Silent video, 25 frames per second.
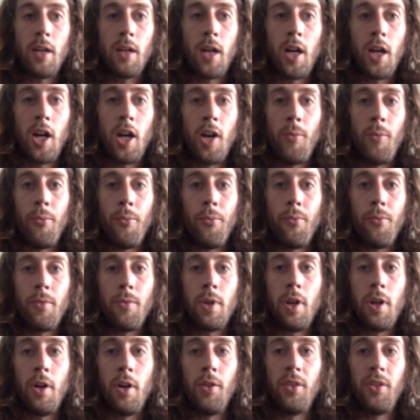
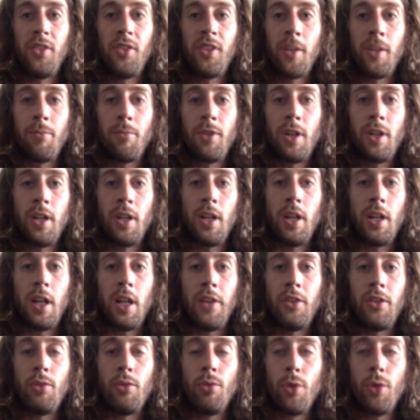
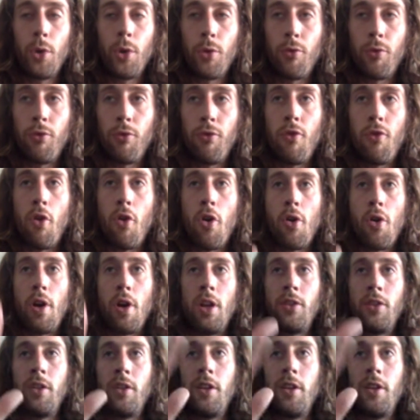something as you look forward